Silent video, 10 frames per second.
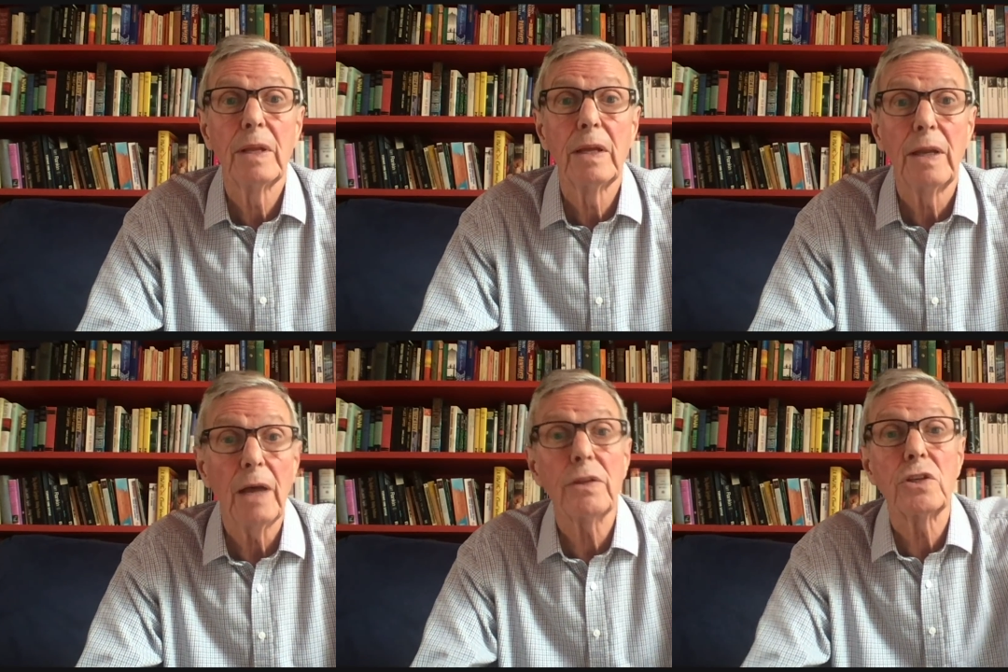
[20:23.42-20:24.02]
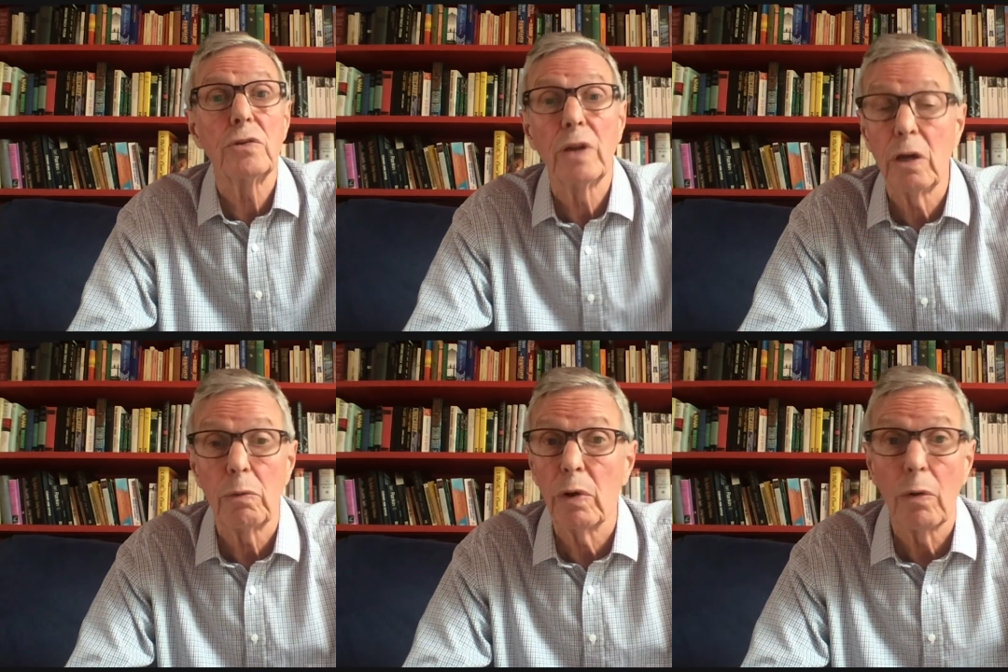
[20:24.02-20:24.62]
Now that you know
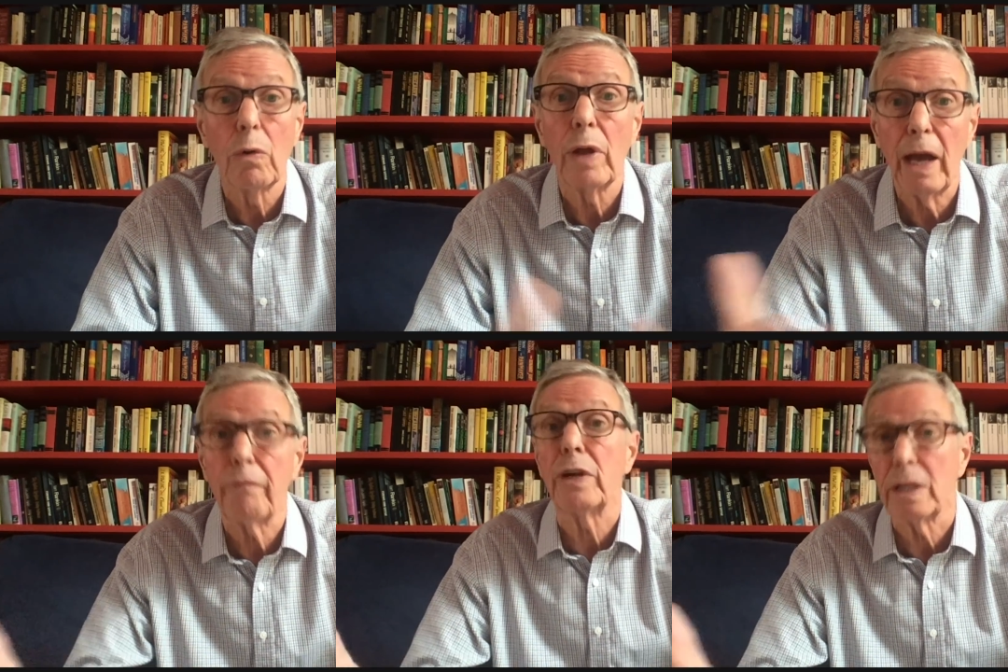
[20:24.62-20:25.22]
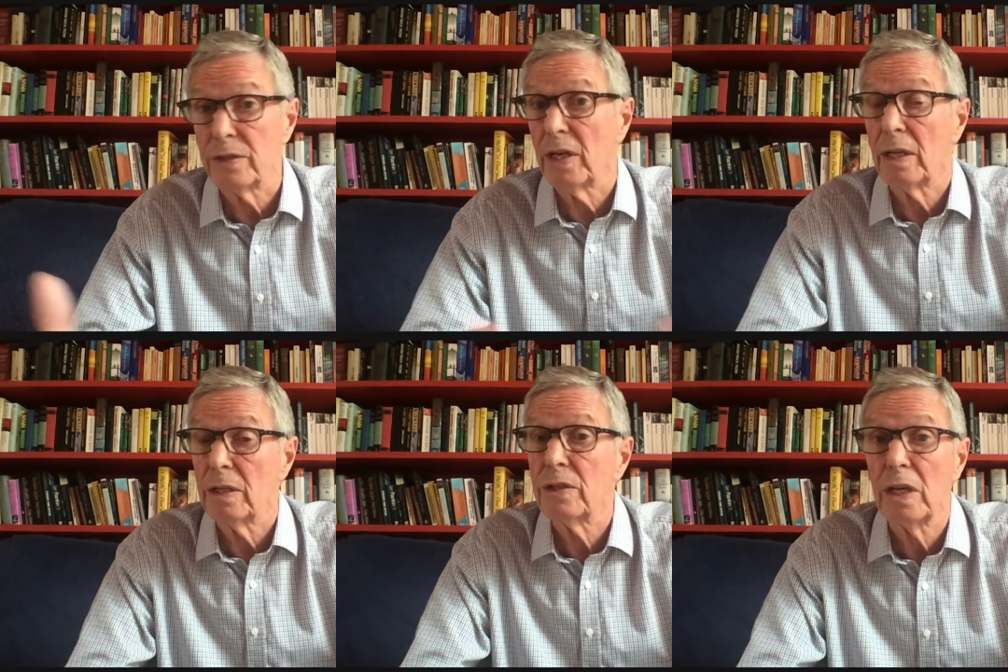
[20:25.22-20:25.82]
we're all Africans under
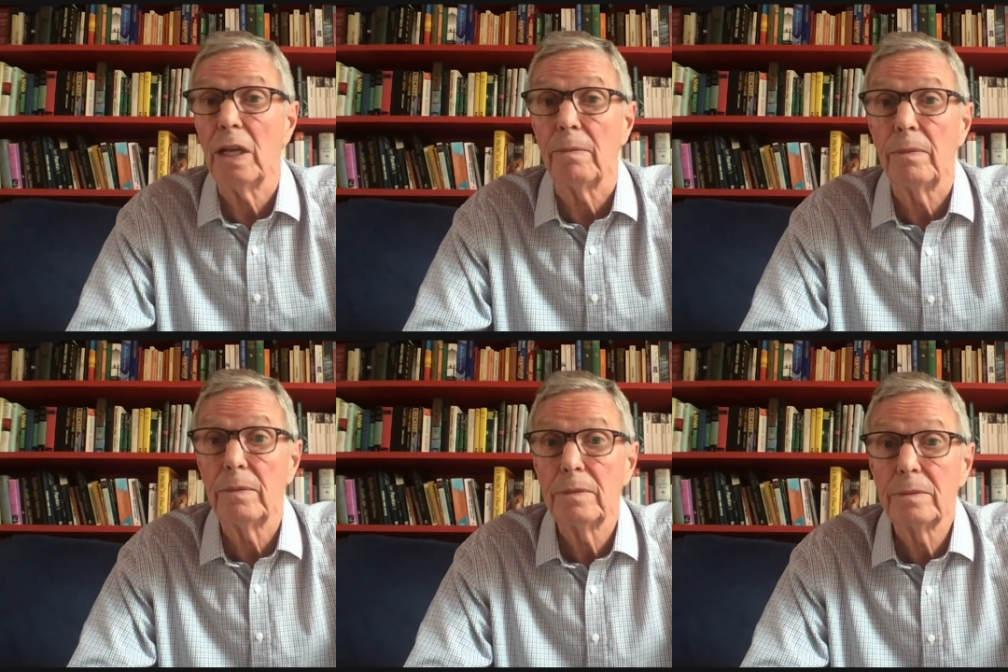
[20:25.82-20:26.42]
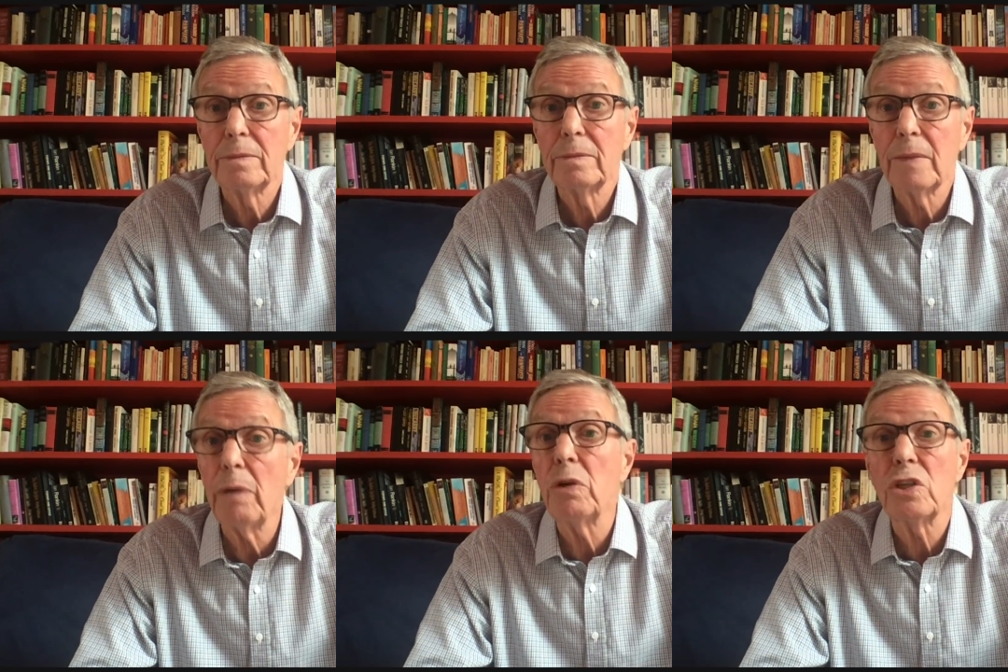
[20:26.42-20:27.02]
the skin,
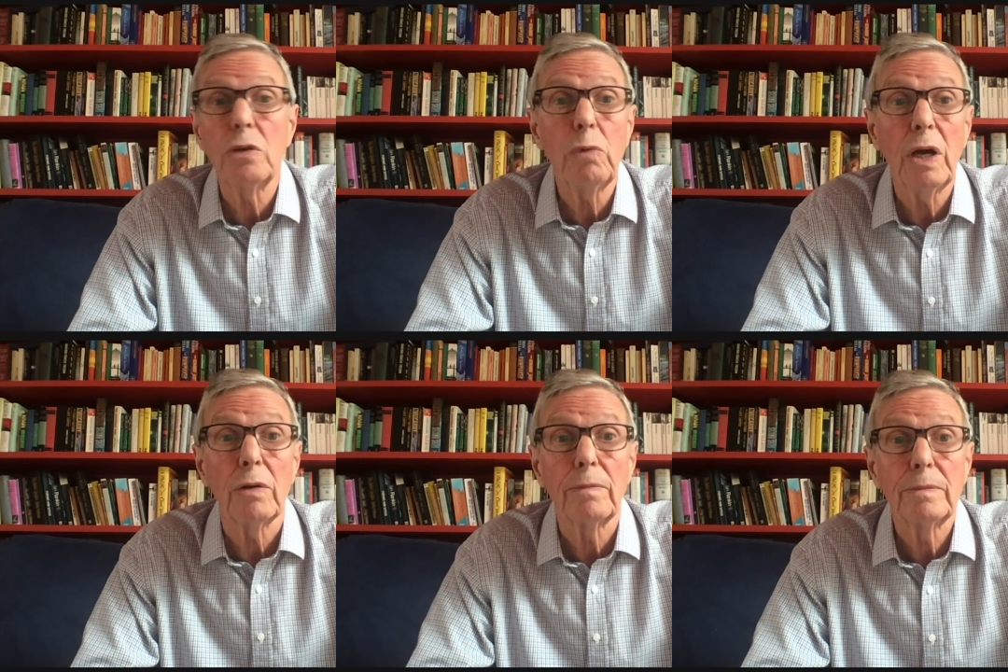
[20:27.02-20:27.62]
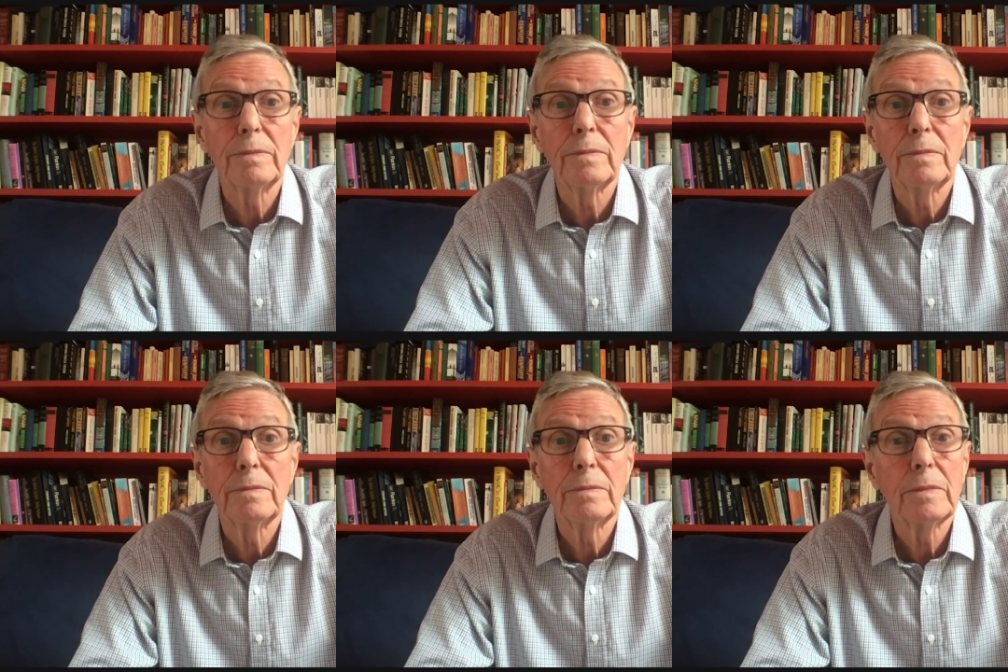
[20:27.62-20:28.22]
I wish you well.
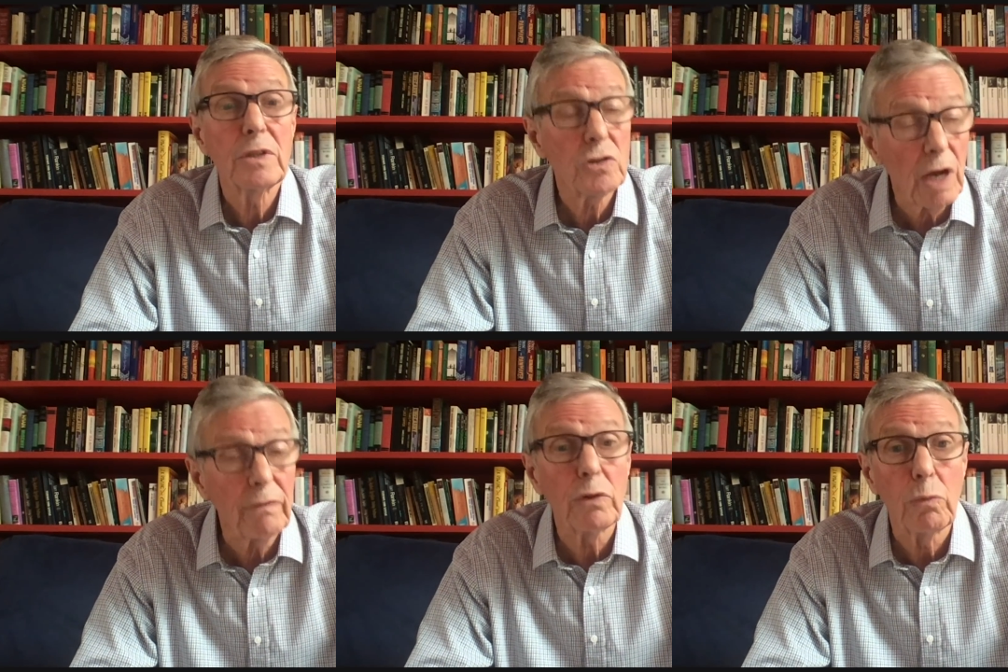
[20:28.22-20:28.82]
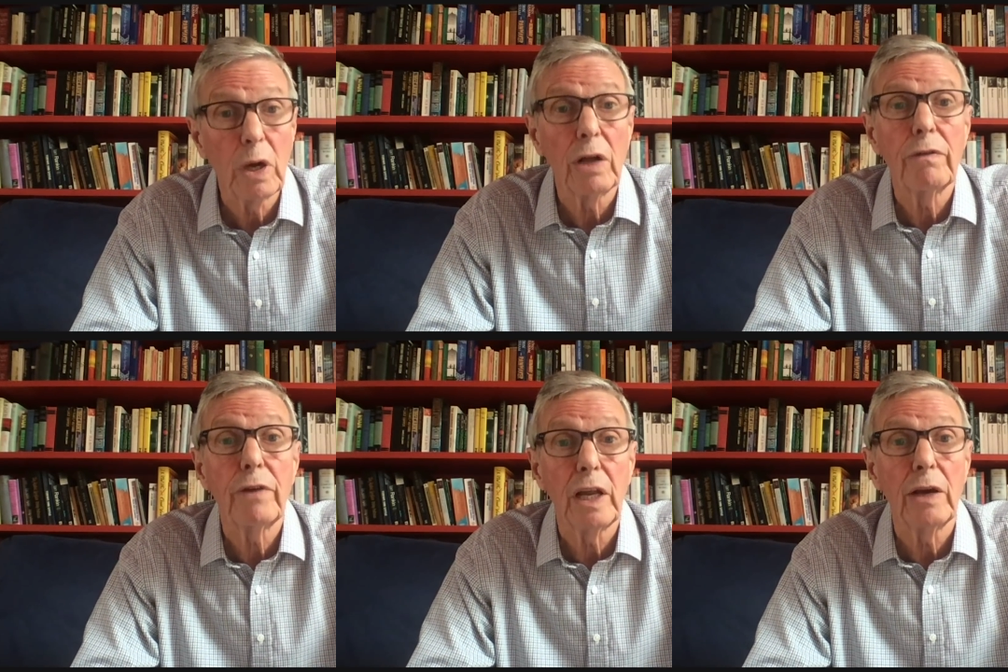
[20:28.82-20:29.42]
Travel well,
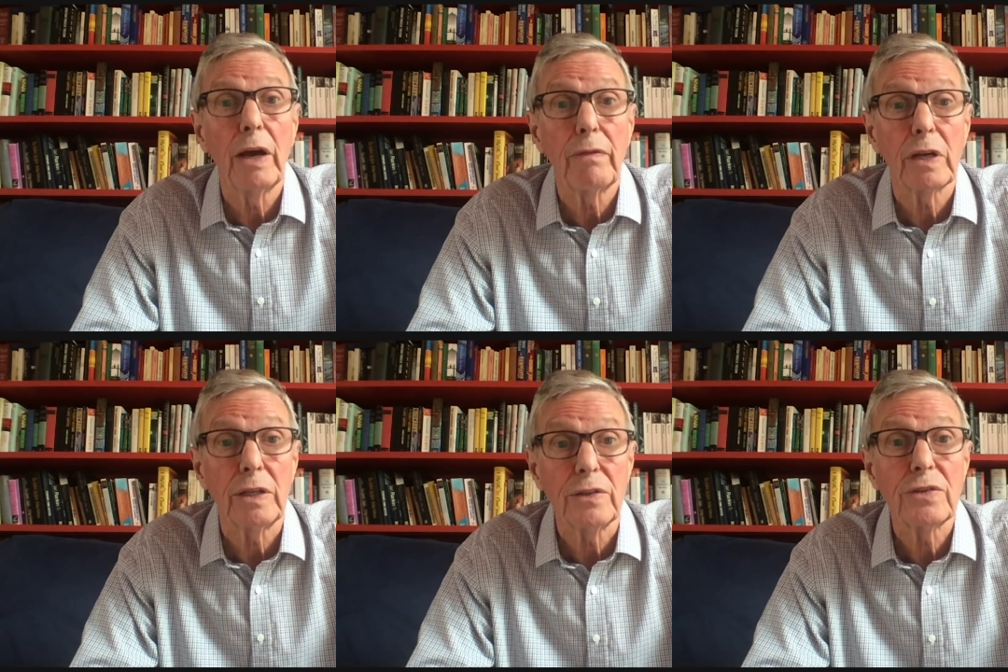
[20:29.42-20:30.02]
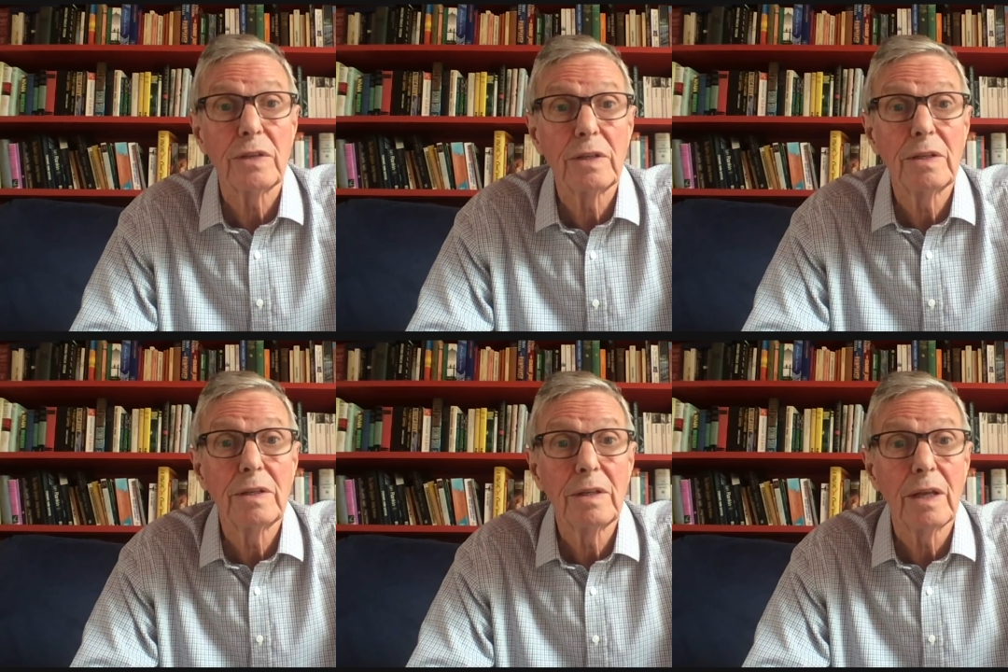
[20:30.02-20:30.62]
fellow Africans,
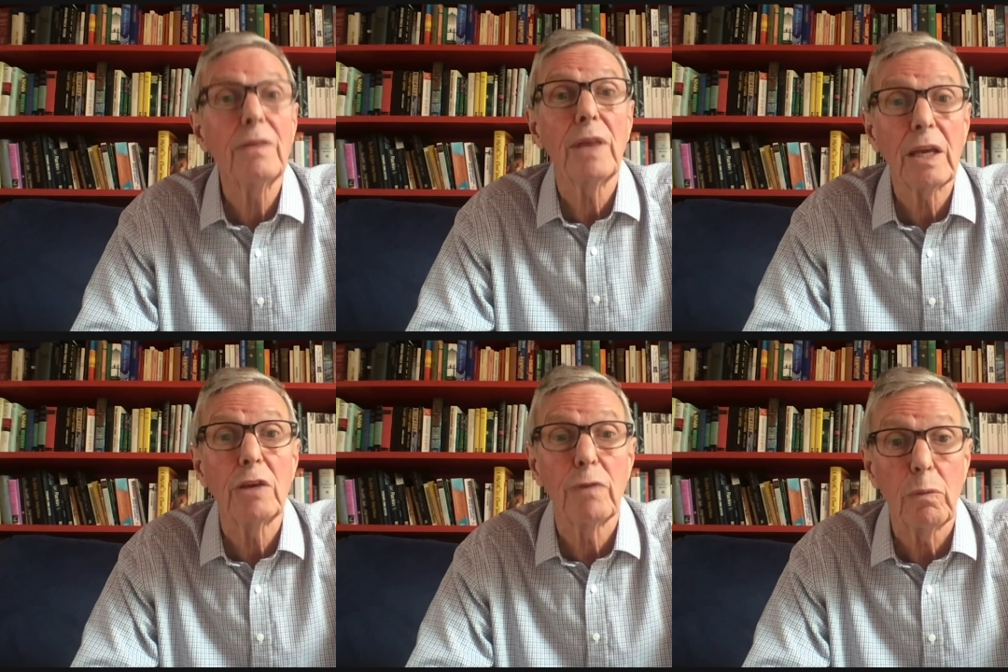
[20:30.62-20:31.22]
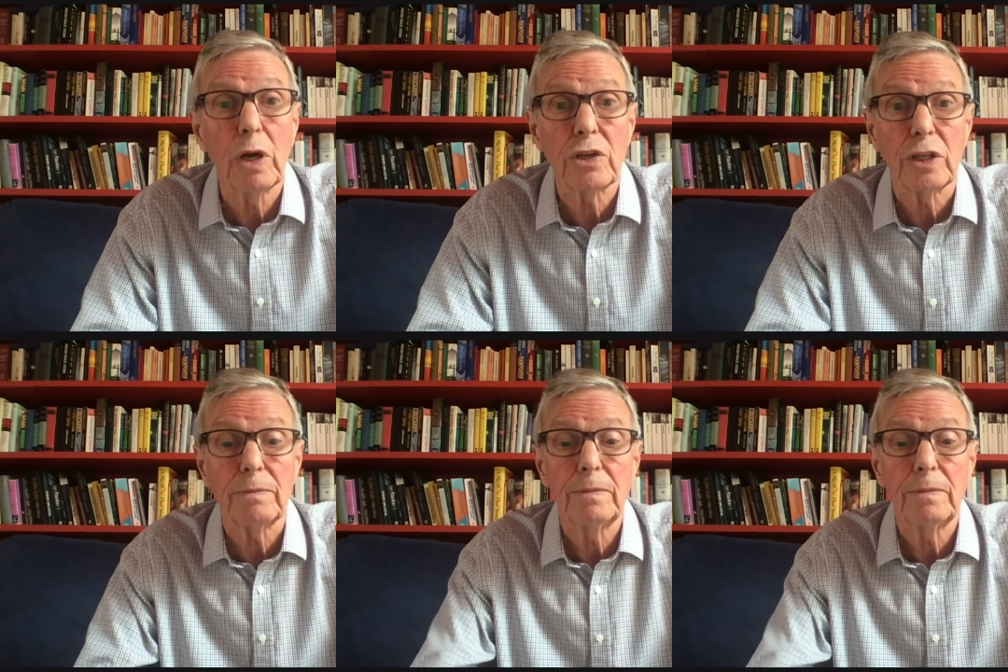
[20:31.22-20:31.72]
and thank you for watching.